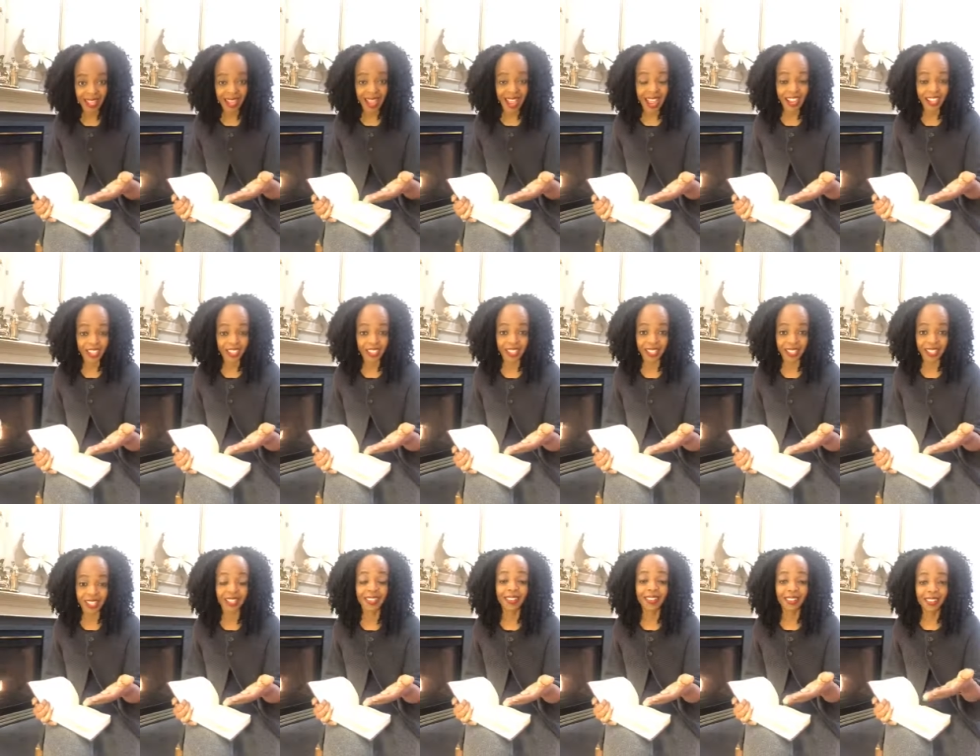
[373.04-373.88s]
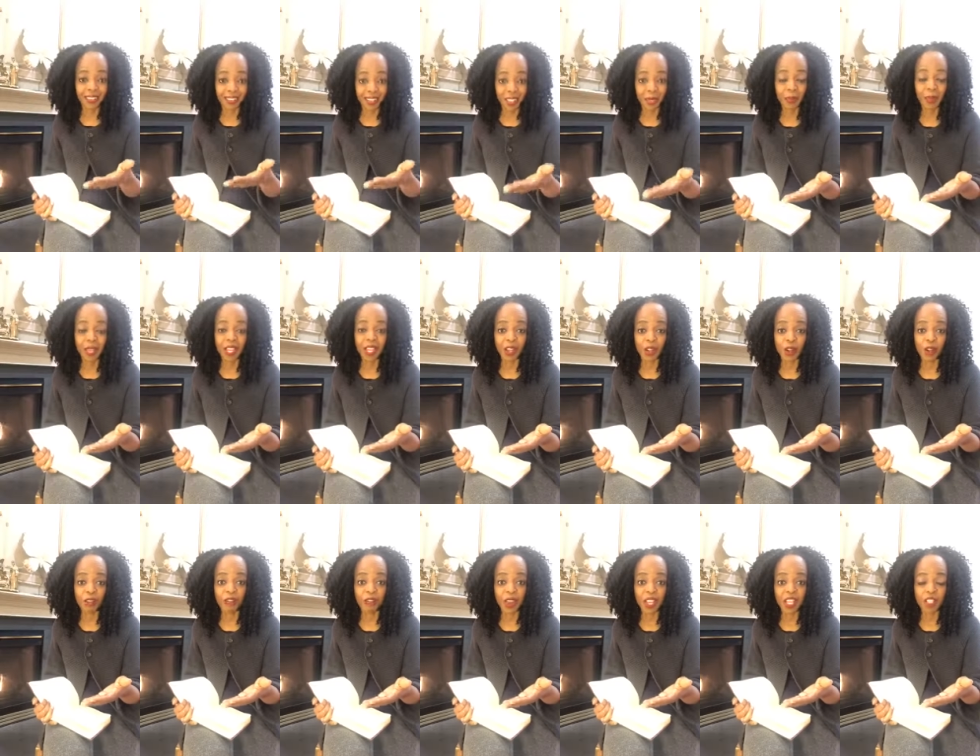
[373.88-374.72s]
actually, speaking
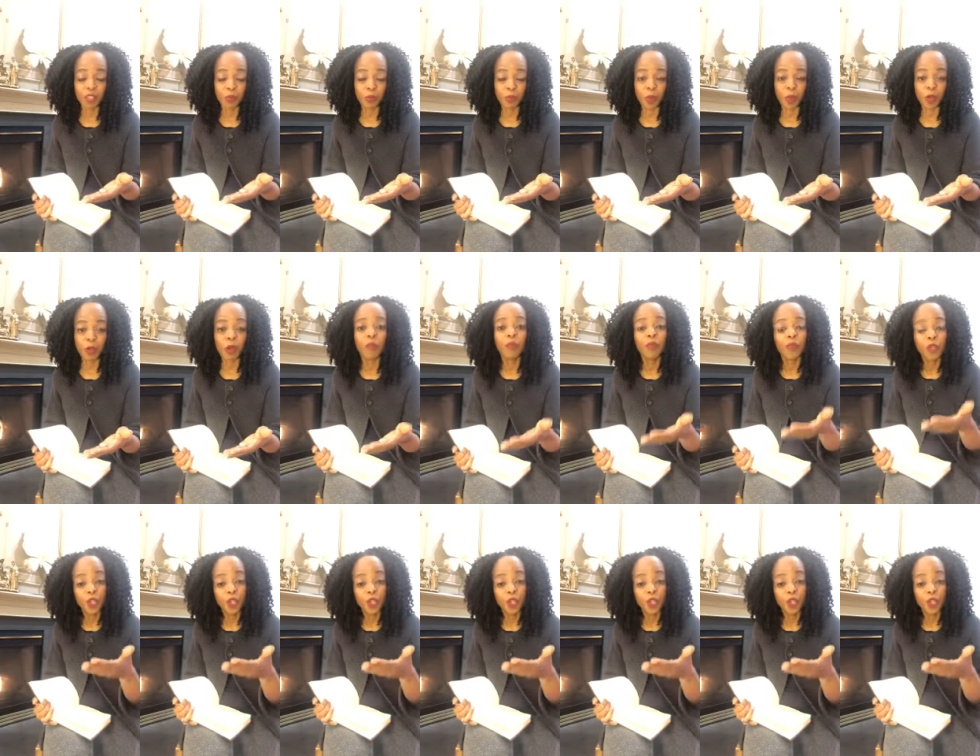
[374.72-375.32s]
of Facebook,